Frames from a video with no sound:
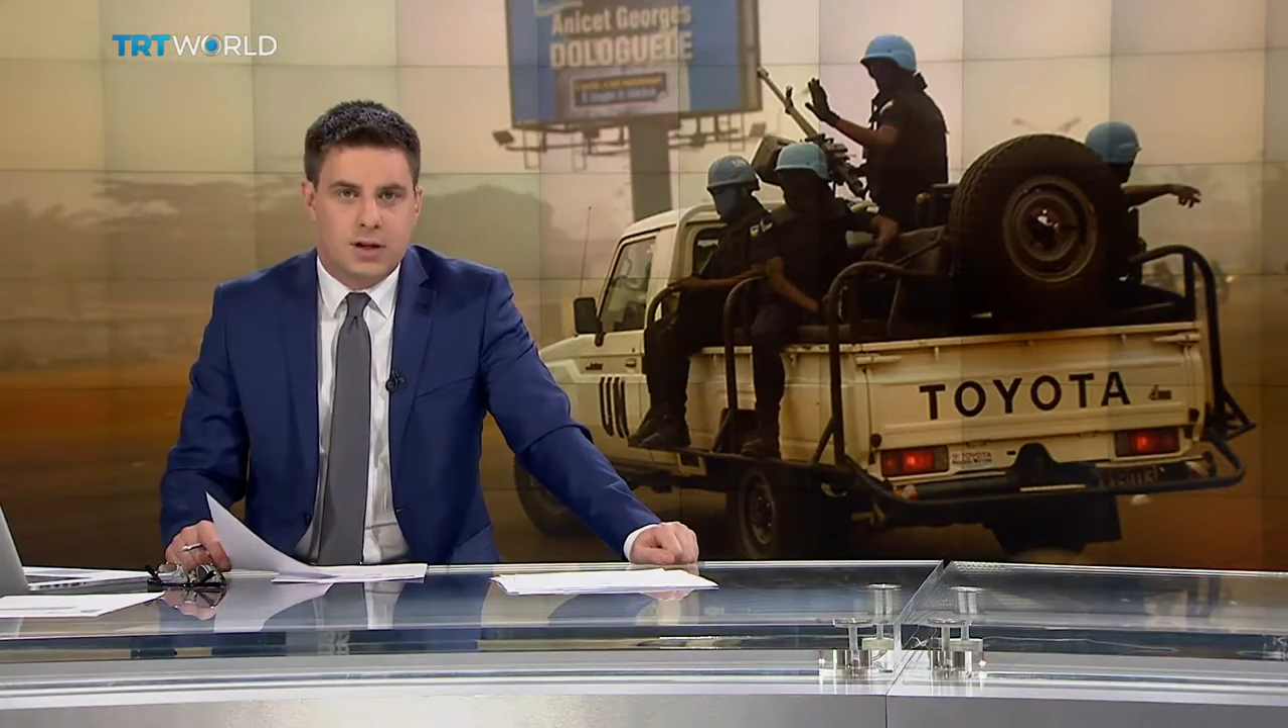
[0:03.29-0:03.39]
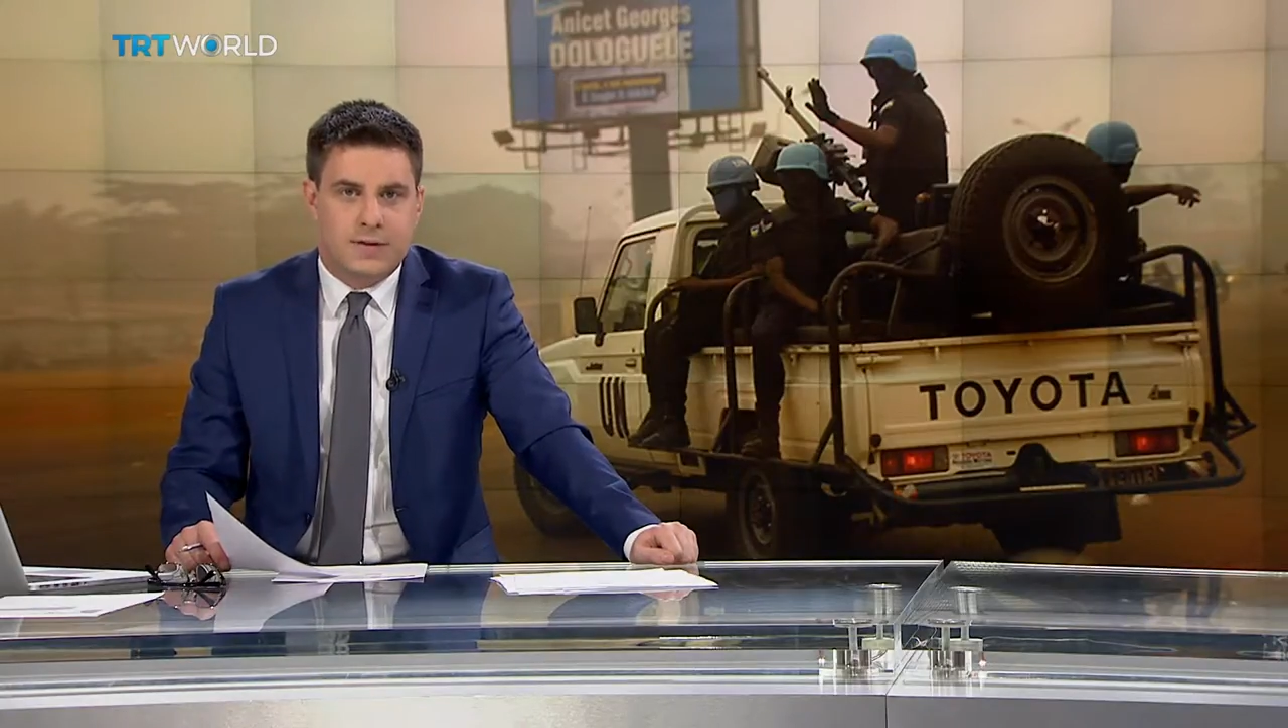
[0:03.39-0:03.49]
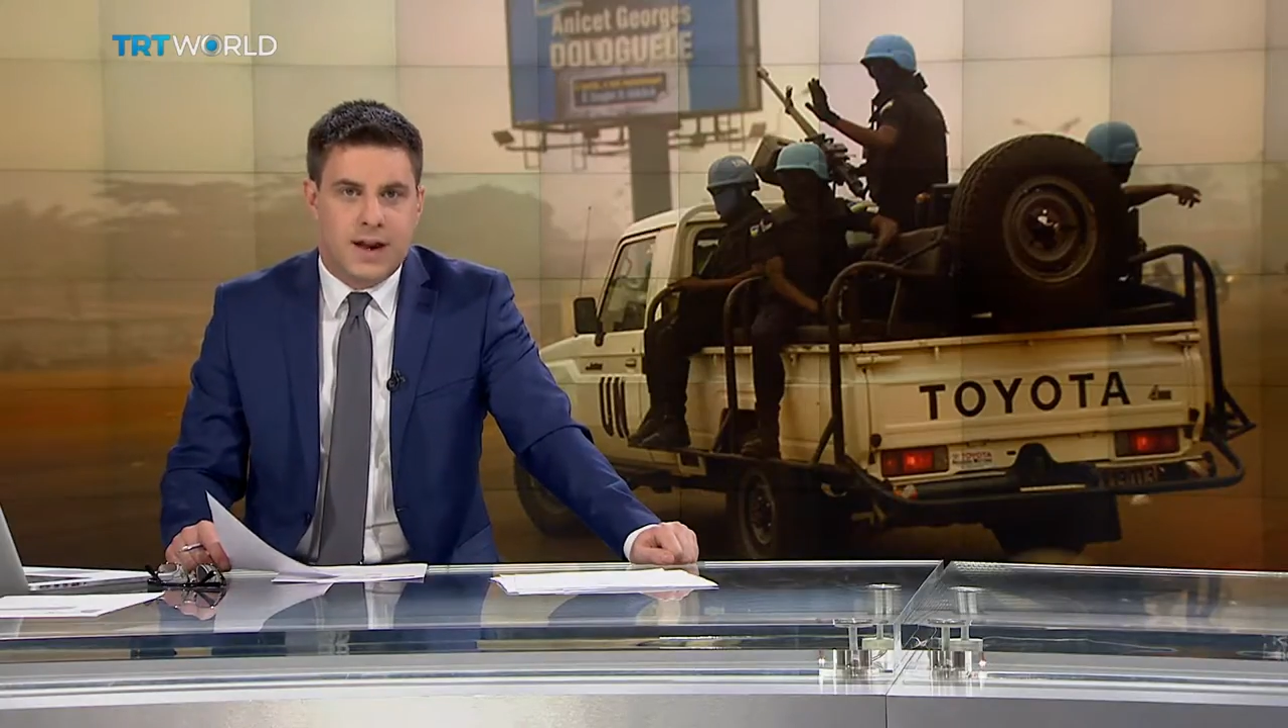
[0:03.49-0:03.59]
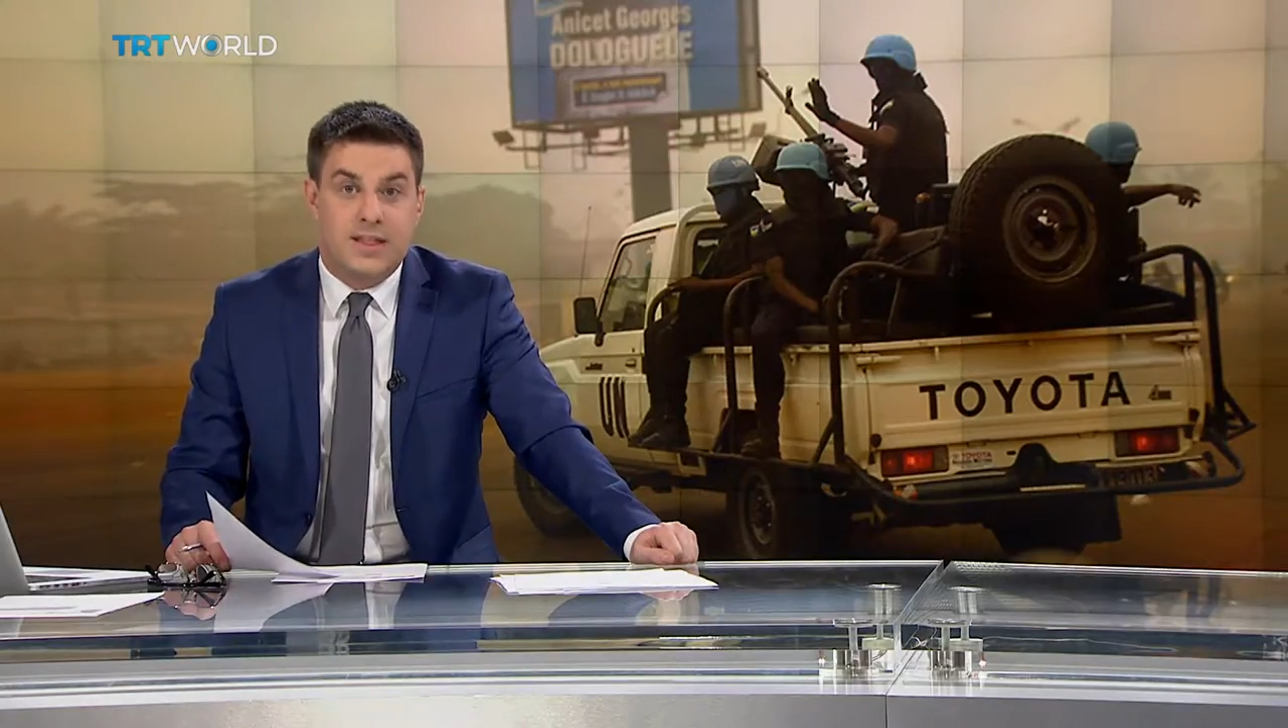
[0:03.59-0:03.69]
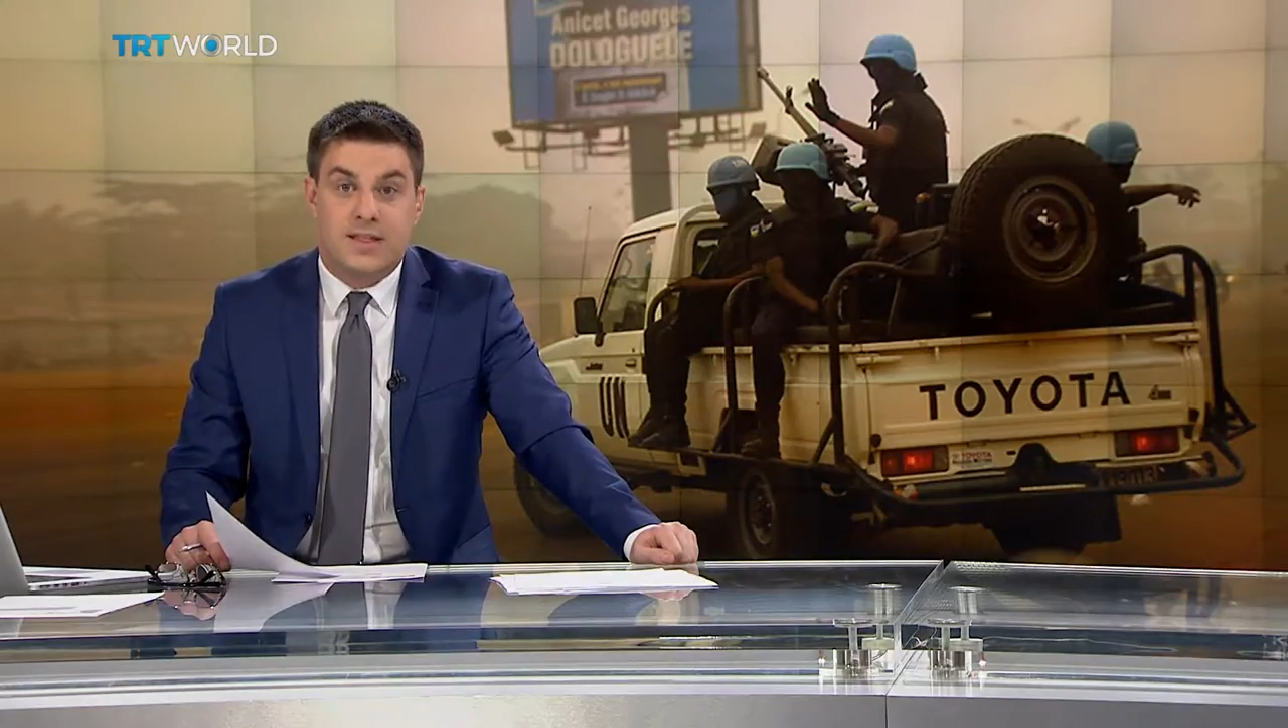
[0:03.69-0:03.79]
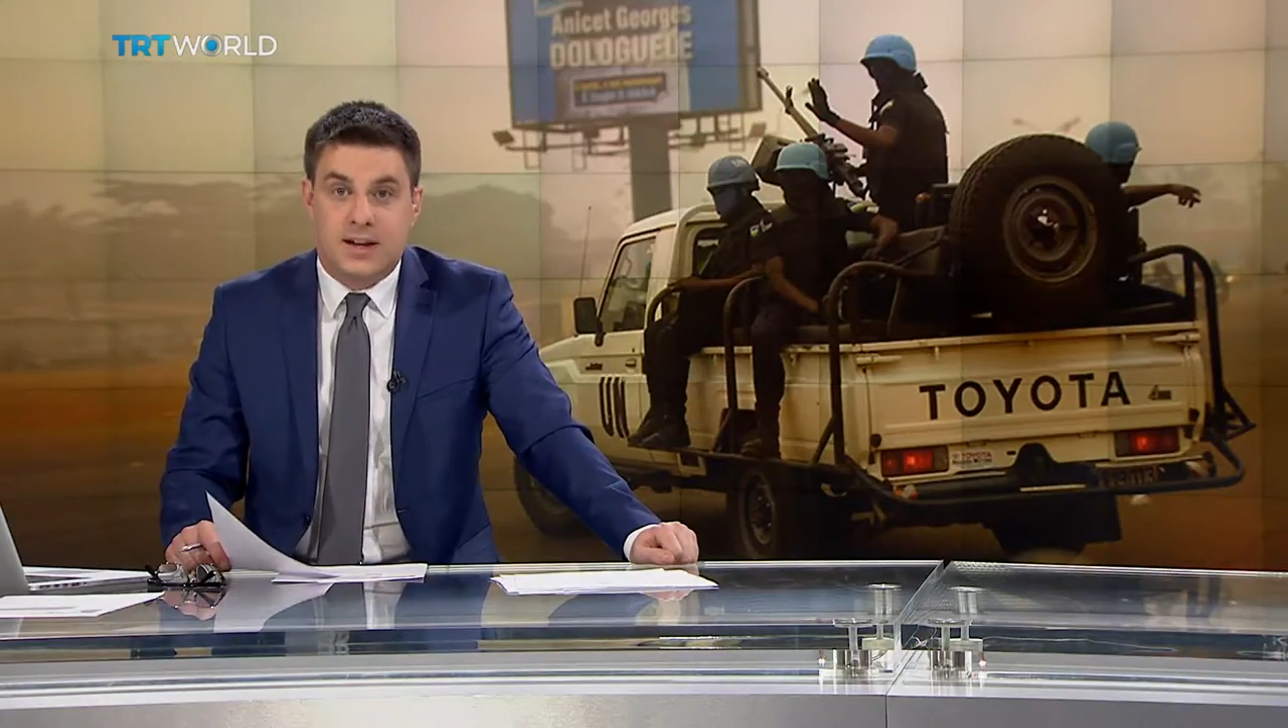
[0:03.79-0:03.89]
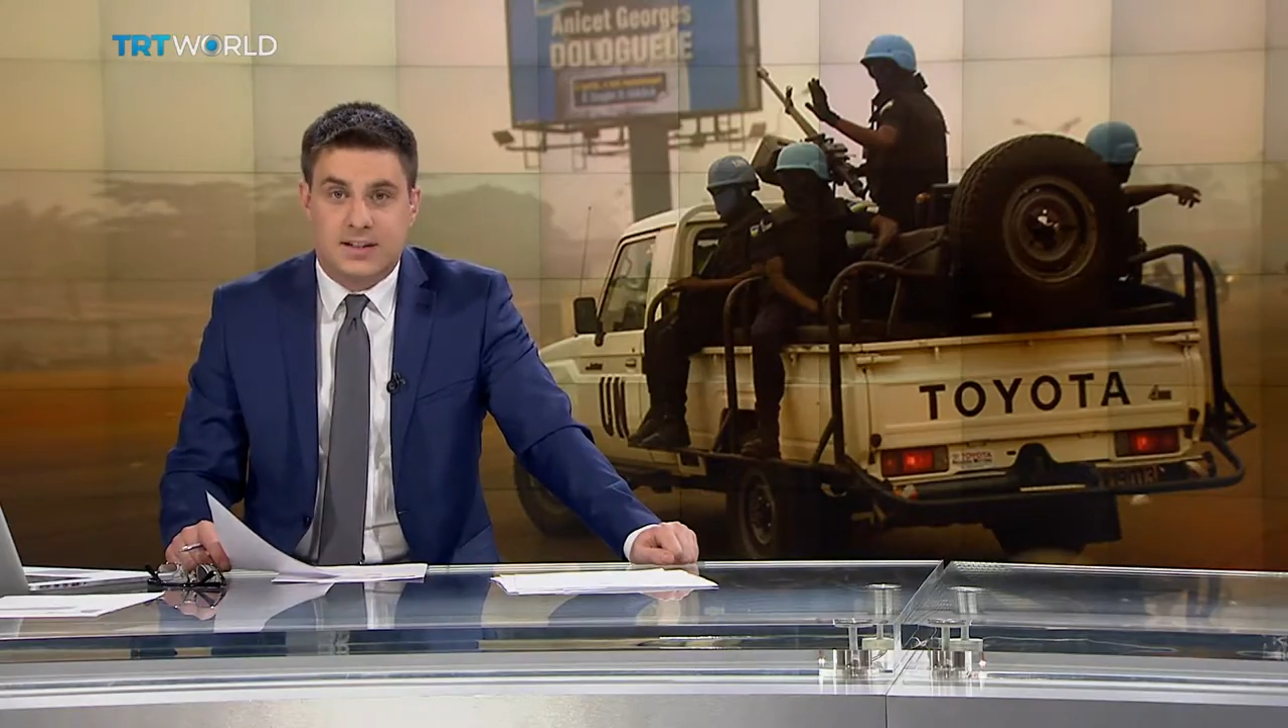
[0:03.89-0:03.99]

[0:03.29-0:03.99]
for a think